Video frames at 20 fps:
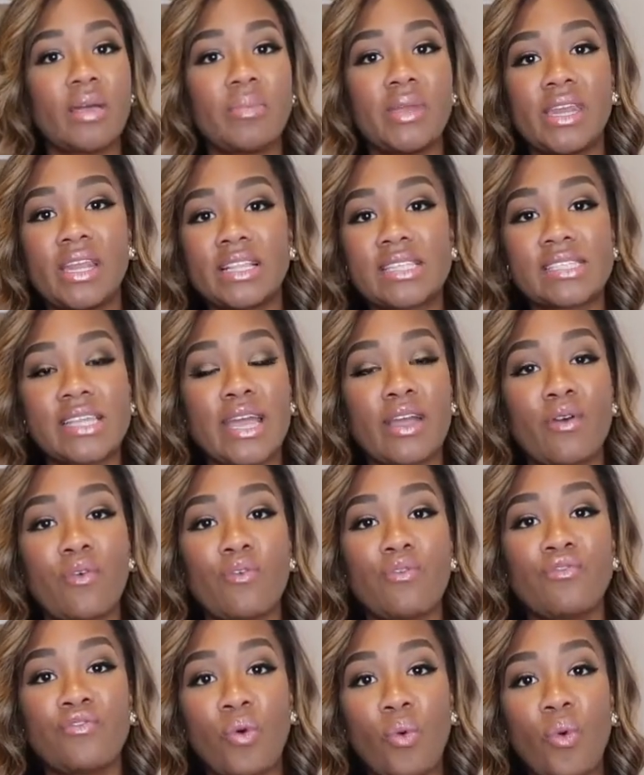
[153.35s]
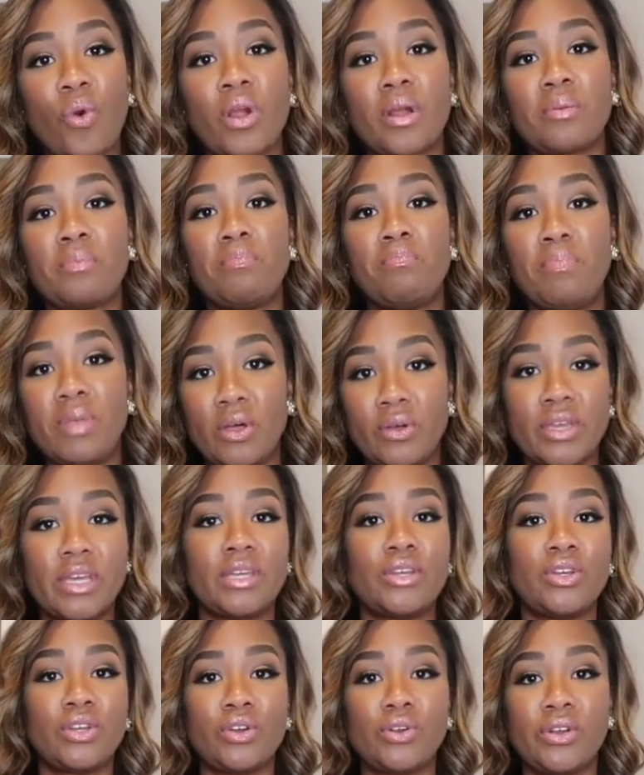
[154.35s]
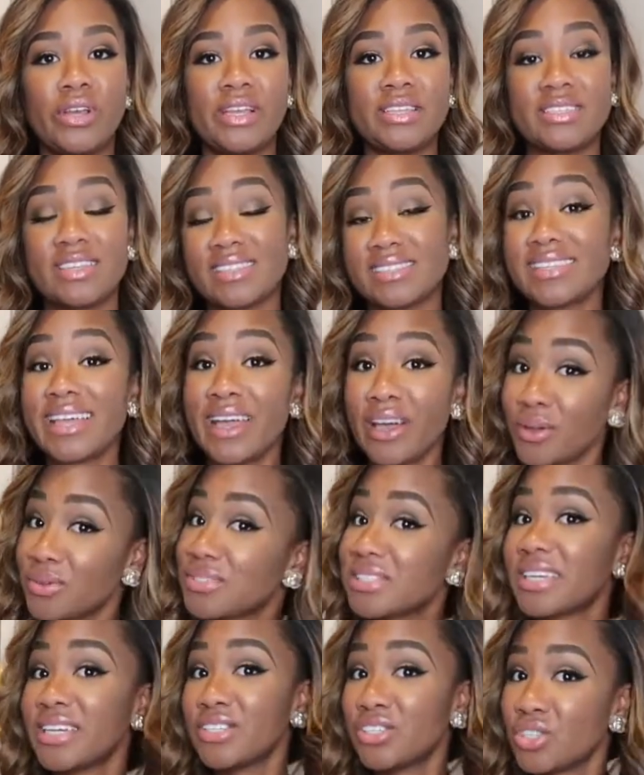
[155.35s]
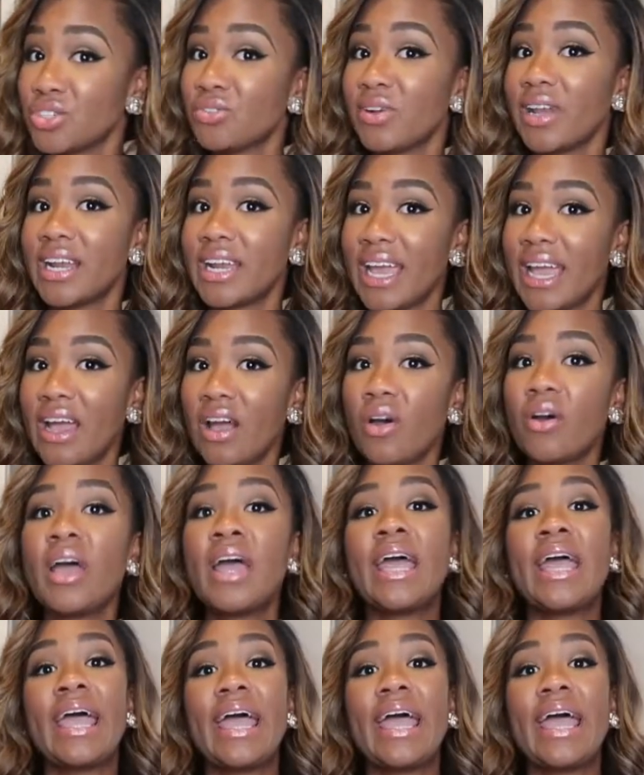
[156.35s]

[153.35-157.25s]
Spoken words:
I mean, it's like 4 billion degrees. It is hell's kitchen right now.